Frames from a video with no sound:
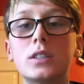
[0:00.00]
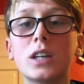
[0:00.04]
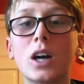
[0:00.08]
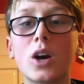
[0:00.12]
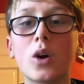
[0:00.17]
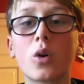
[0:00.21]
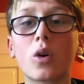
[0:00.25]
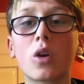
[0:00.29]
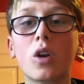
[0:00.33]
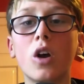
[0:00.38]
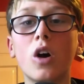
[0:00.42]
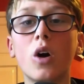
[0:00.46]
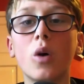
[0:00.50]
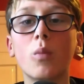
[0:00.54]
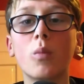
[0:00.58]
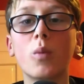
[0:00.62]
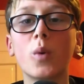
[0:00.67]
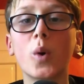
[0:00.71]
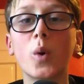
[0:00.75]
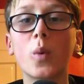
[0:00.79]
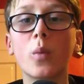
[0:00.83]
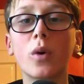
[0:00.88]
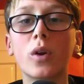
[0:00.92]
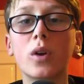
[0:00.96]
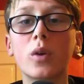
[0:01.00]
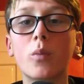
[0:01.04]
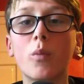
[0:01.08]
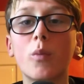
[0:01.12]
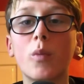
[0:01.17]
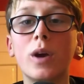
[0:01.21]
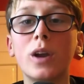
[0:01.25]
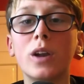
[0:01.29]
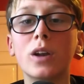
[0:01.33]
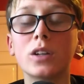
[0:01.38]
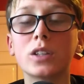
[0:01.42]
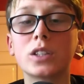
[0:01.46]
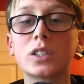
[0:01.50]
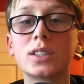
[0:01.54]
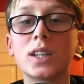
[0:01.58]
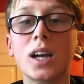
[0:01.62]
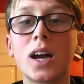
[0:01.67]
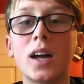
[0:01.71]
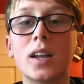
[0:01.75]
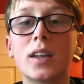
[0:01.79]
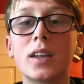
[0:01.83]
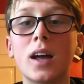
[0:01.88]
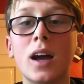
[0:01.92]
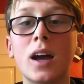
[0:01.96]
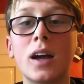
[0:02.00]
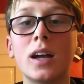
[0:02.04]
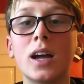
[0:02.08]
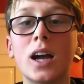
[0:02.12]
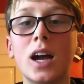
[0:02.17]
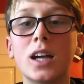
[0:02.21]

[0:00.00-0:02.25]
Darrell Clarke will want to win on Saturday,